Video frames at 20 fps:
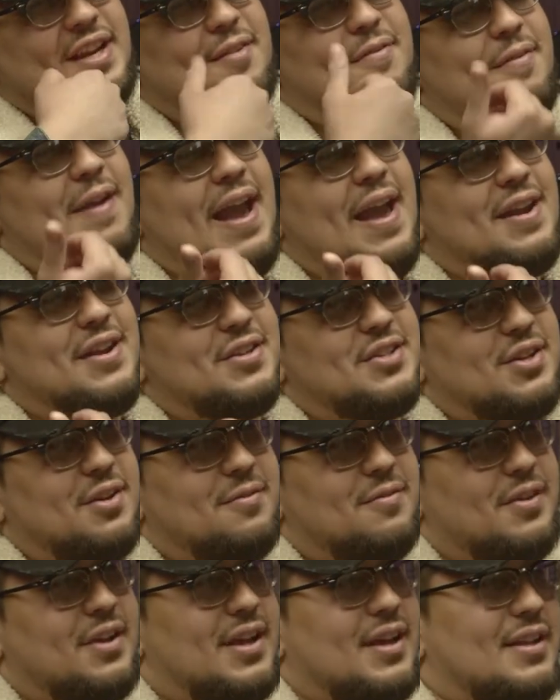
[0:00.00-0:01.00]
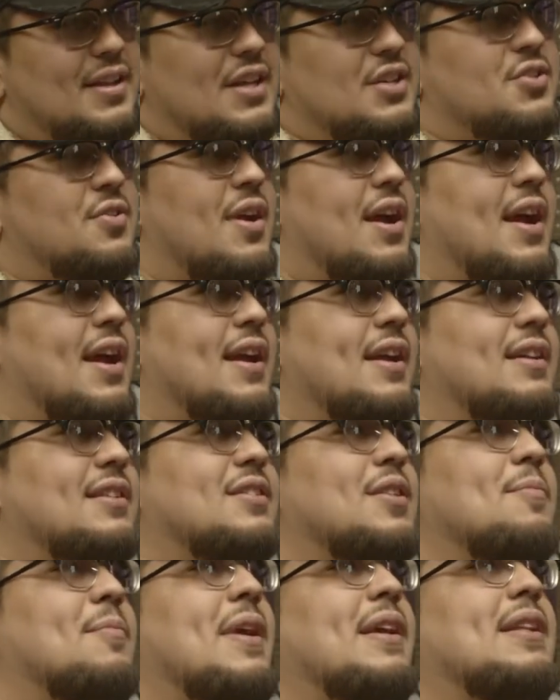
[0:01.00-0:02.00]
advantage of it, and they try
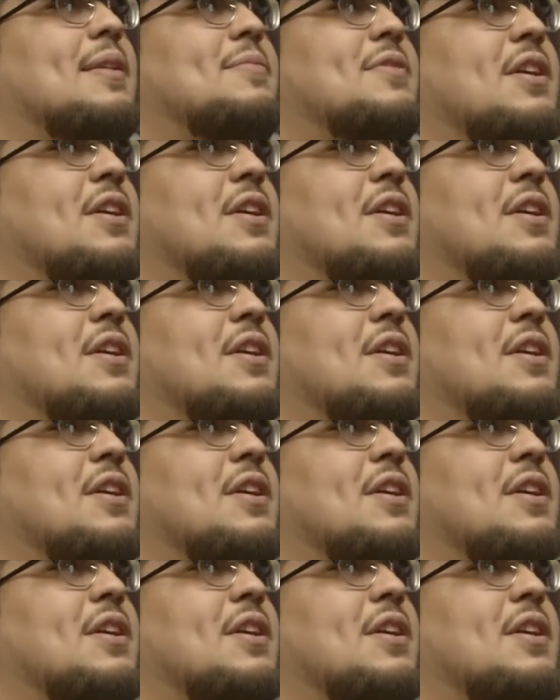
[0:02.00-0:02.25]
to make themselves